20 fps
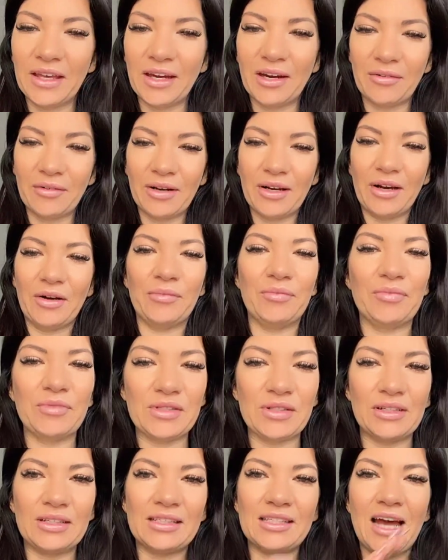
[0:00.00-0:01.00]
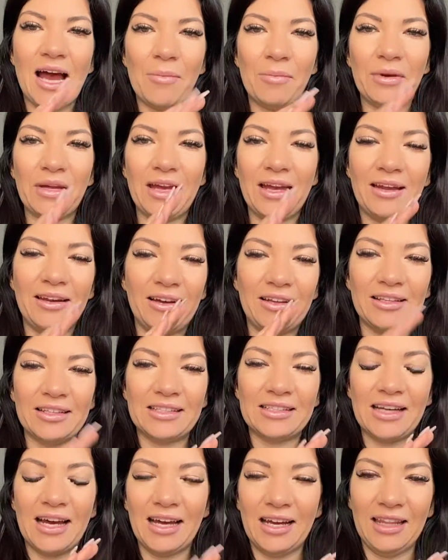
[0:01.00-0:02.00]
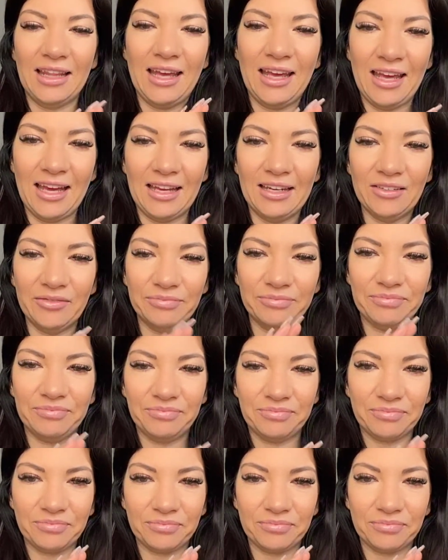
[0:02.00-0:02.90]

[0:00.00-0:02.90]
Here we go. So let's tap again on the side of the hand